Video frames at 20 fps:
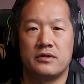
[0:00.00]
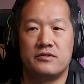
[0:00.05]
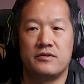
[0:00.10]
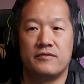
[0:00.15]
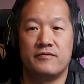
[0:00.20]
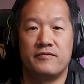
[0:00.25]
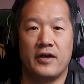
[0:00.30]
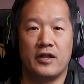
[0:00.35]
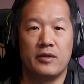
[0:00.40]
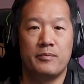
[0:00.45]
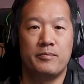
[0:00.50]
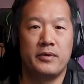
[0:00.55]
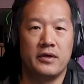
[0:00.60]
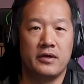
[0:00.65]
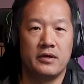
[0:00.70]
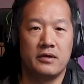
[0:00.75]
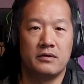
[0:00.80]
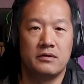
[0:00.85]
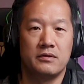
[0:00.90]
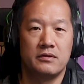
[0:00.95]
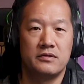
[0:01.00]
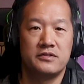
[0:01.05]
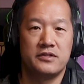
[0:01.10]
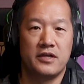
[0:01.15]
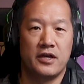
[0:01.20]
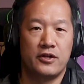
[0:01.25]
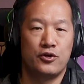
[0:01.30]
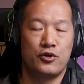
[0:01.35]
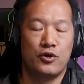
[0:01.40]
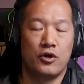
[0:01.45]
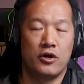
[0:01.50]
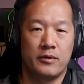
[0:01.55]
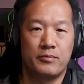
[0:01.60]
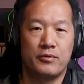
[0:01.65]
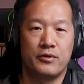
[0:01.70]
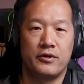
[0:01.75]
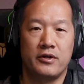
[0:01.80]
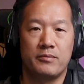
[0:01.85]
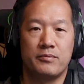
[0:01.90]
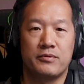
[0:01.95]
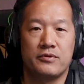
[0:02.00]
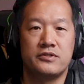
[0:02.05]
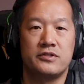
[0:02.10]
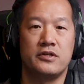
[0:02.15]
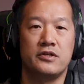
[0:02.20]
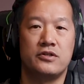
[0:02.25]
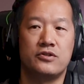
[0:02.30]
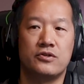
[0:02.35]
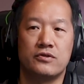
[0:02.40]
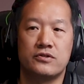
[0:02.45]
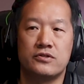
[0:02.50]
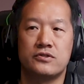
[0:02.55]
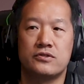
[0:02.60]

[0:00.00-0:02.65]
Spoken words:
developing standard operating procedures.